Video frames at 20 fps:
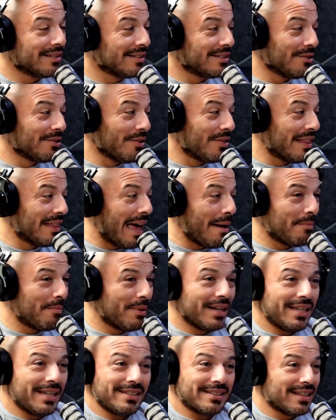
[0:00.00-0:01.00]
Mm-hmm. So that
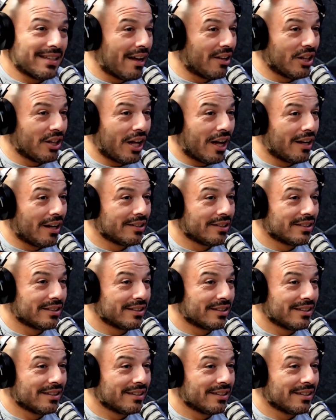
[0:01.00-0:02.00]
money's not
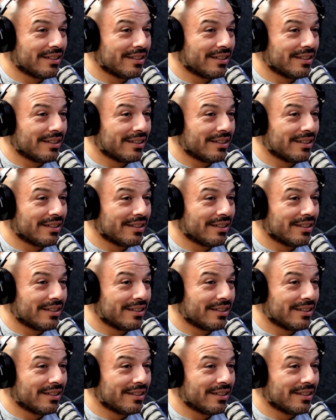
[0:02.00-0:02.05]
lost.